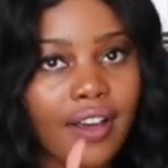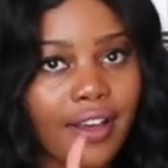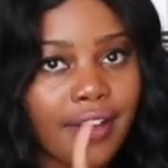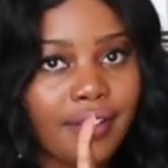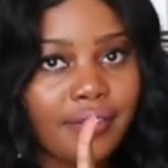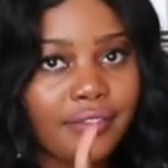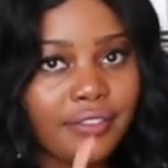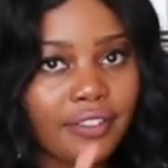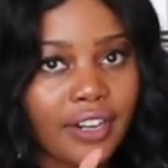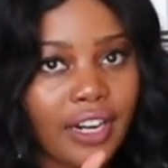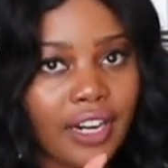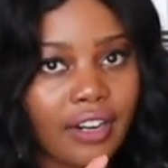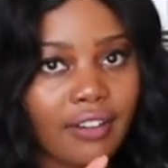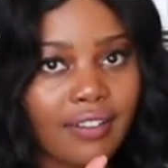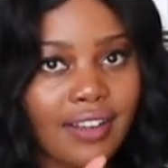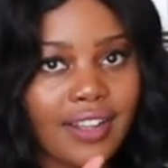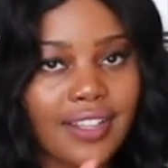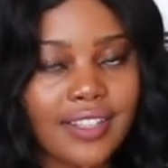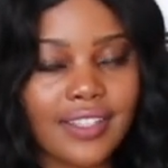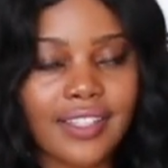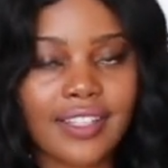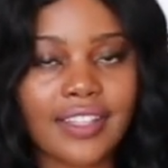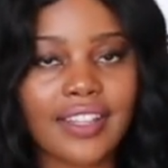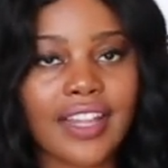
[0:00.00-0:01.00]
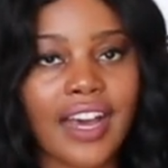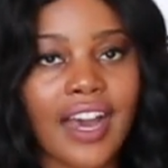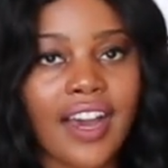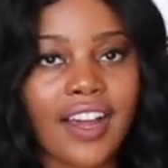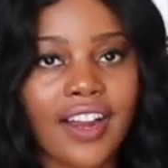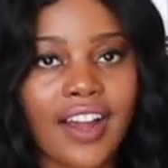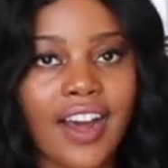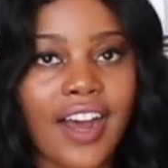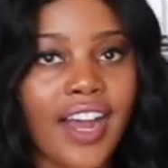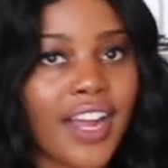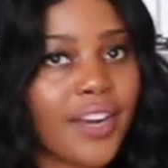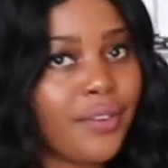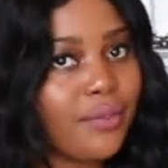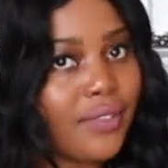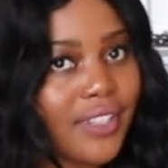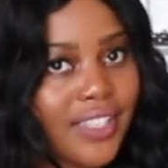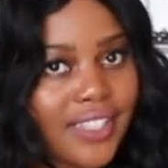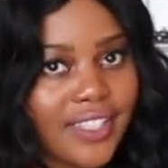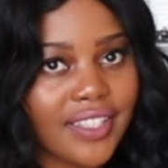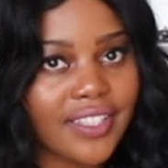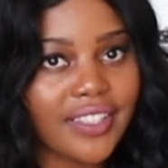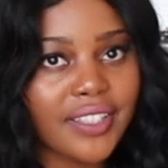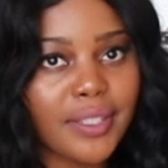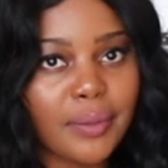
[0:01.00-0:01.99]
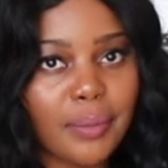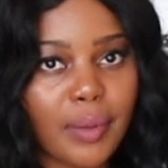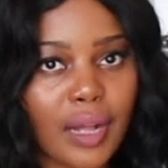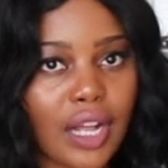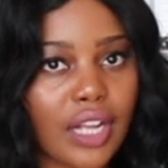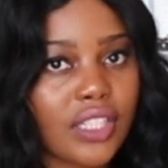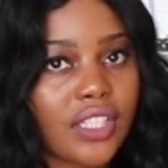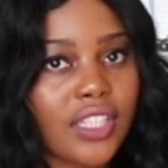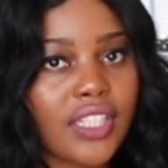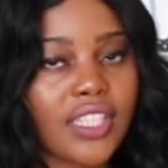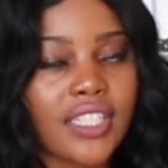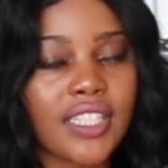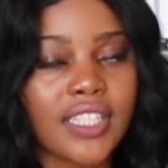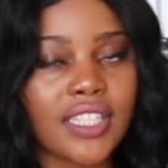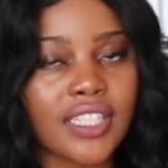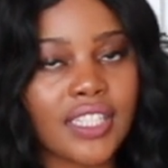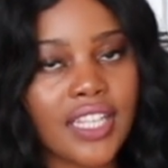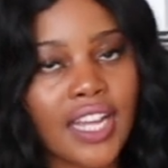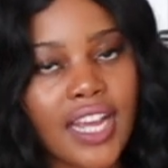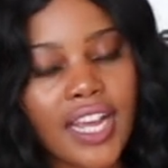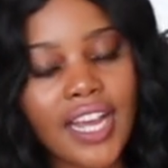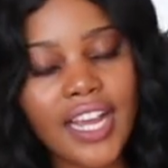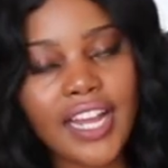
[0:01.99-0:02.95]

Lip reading: a fragrance that I recently purchased.